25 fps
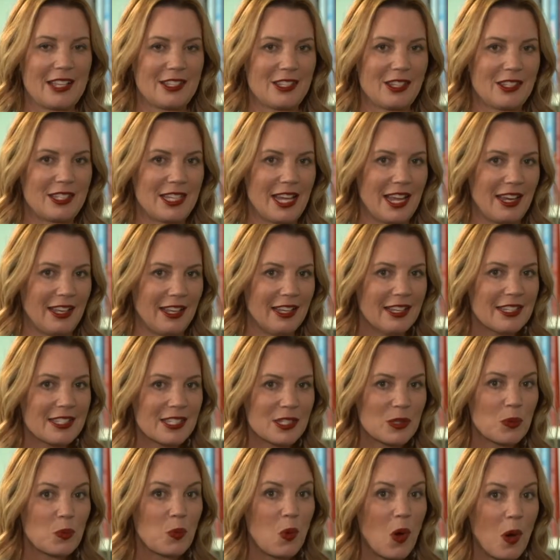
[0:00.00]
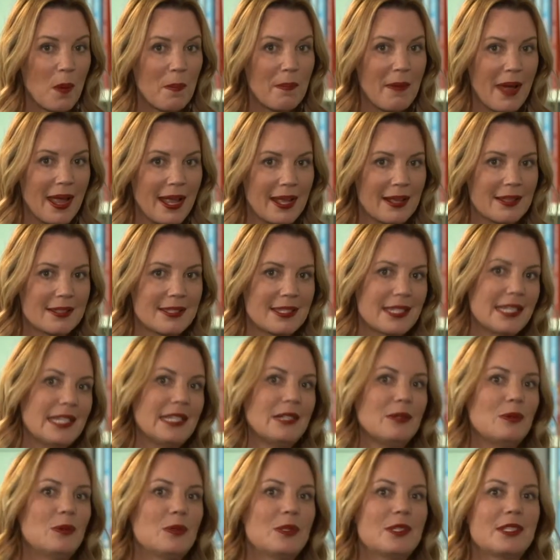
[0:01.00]
so tell us, what makes
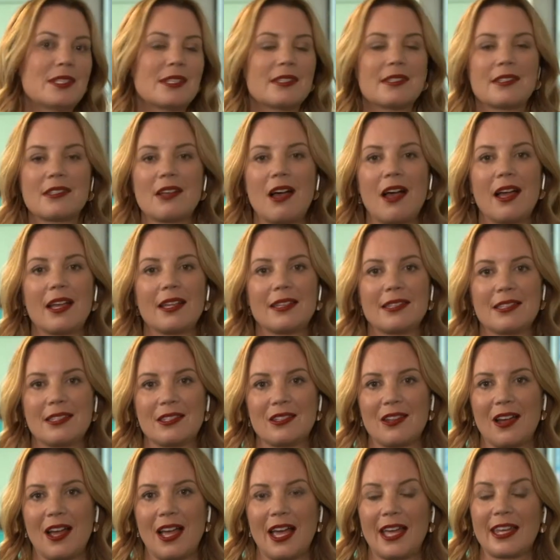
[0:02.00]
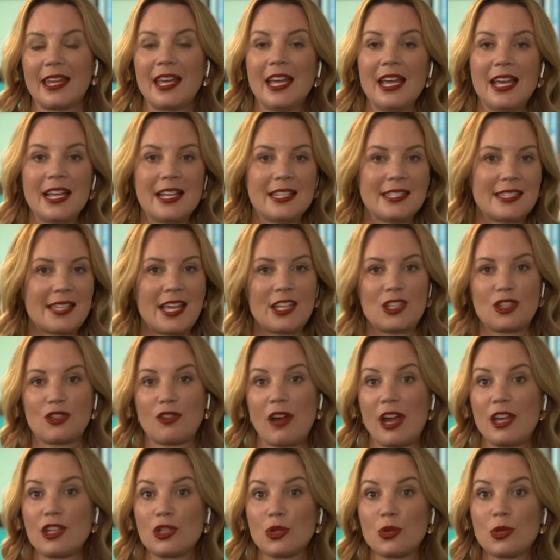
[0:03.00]
Hills Science Diet such a
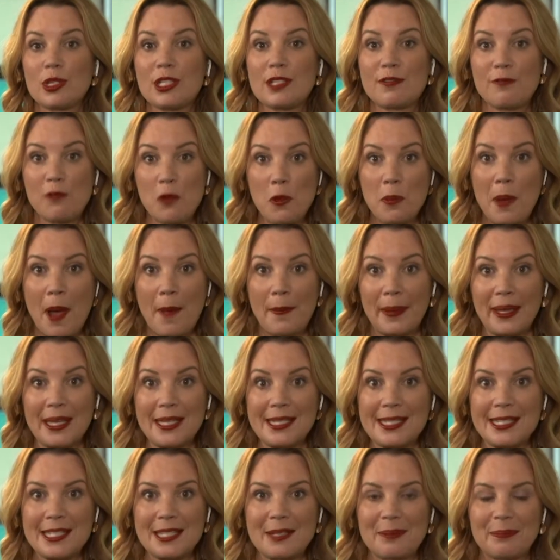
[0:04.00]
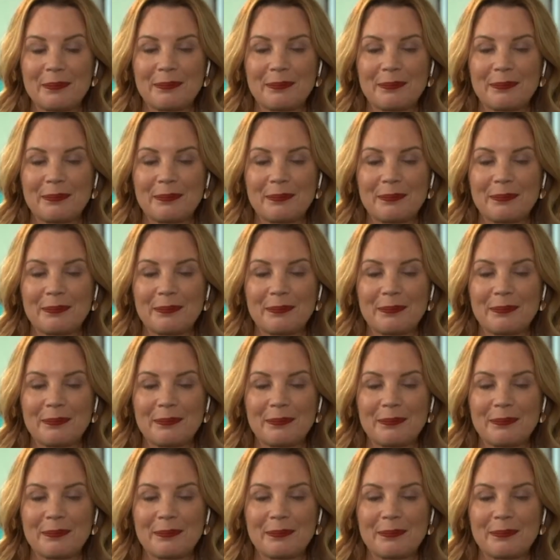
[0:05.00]
great choice for puppies?